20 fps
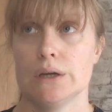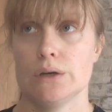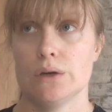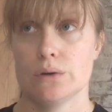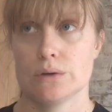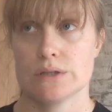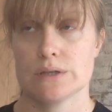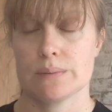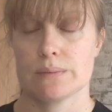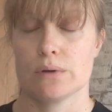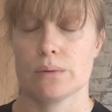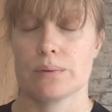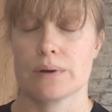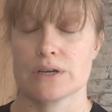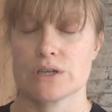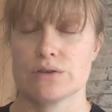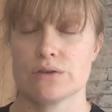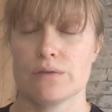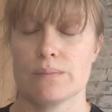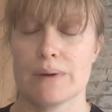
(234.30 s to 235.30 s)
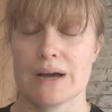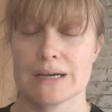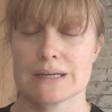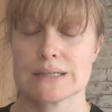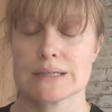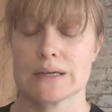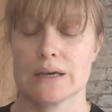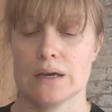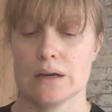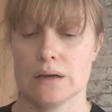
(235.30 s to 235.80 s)
neurotypical pressure of
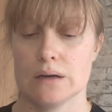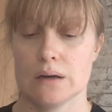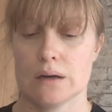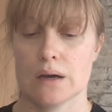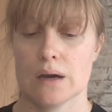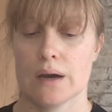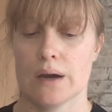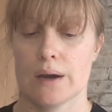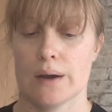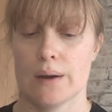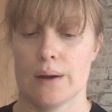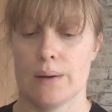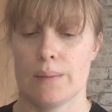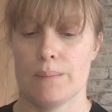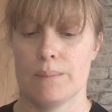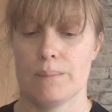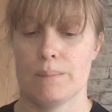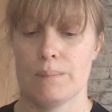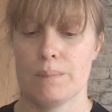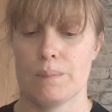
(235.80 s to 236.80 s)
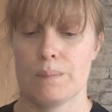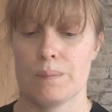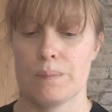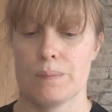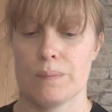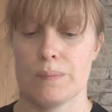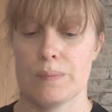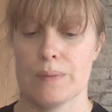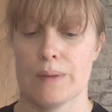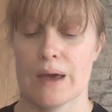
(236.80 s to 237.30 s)
masking. And
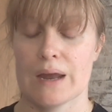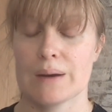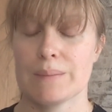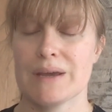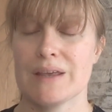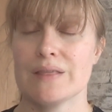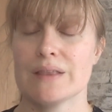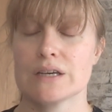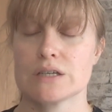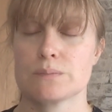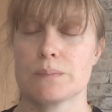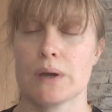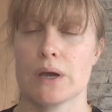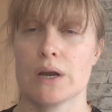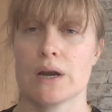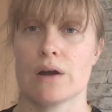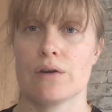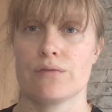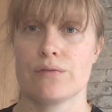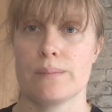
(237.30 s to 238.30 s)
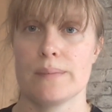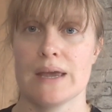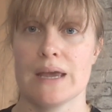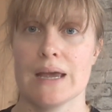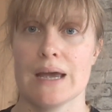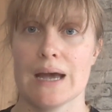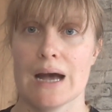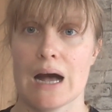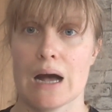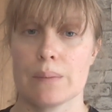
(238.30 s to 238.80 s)
I mean, this burnout for
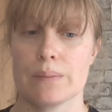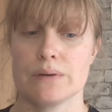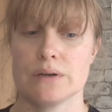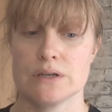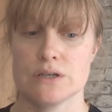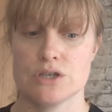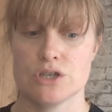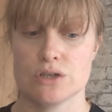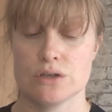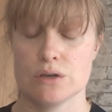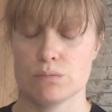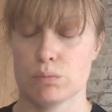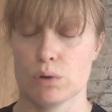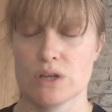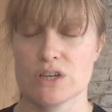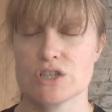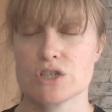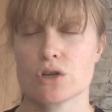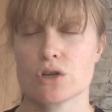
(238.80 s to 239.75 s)
me, it